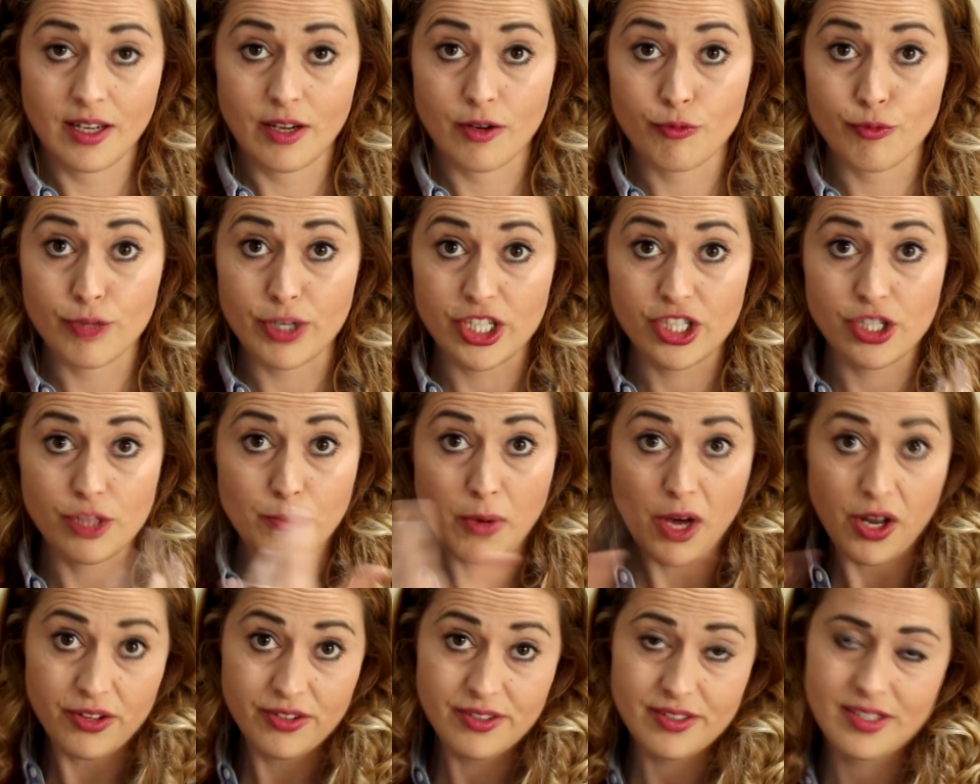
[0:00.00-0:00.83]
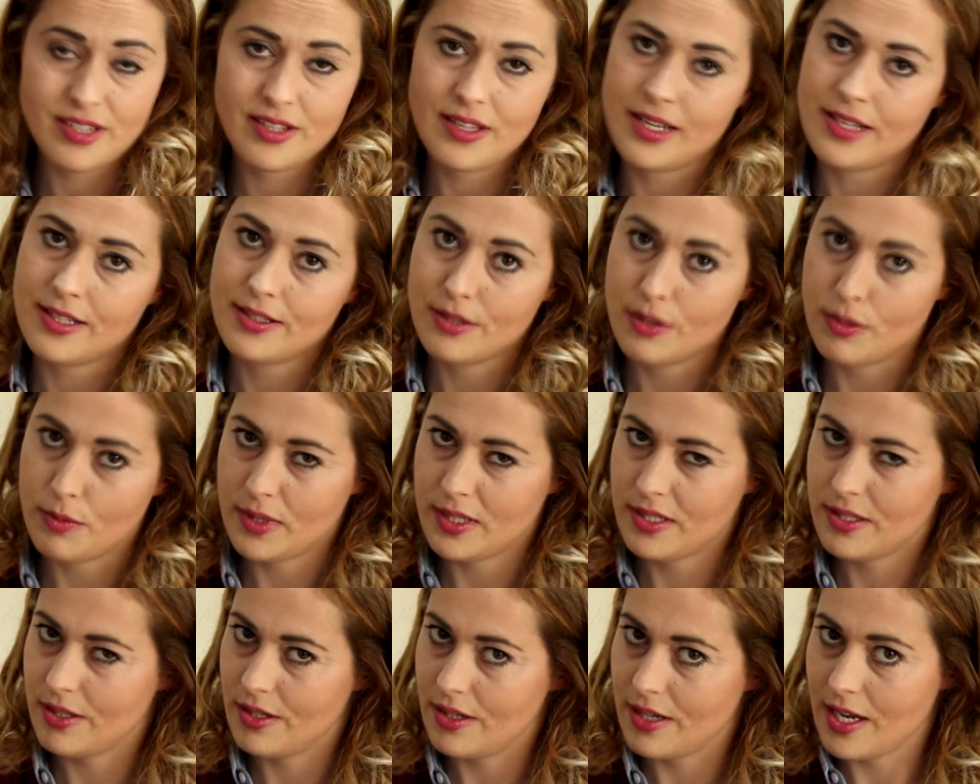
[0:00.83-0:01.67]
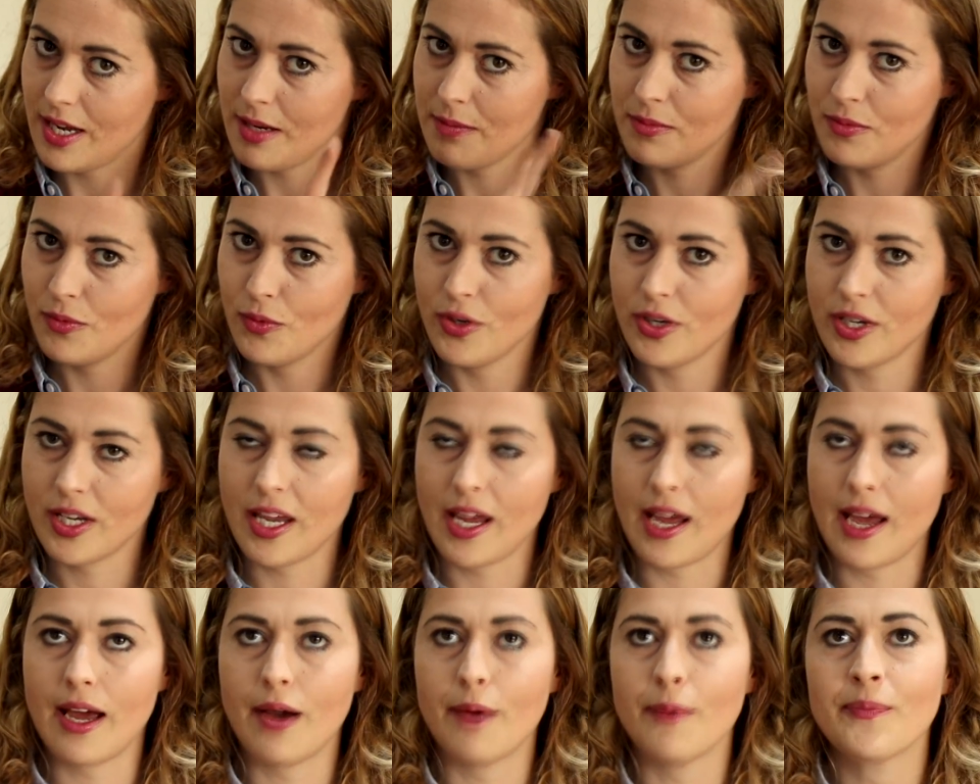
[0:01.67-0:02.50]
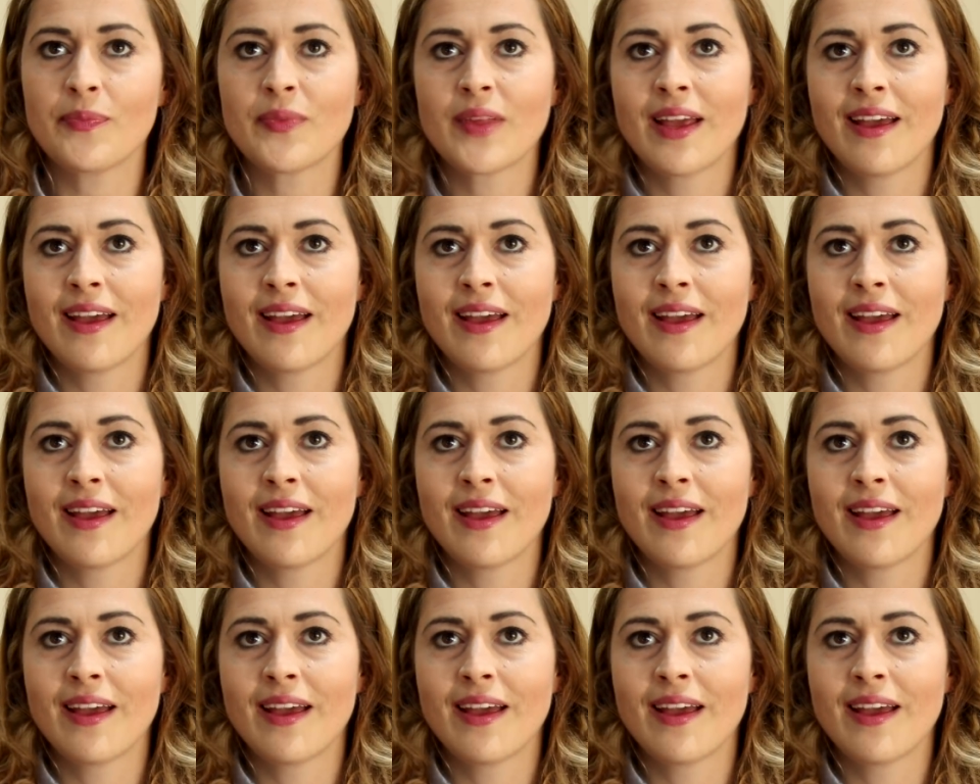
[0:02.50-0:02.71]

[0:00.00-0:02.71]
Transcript: Richmond, that is not my surname, work it out.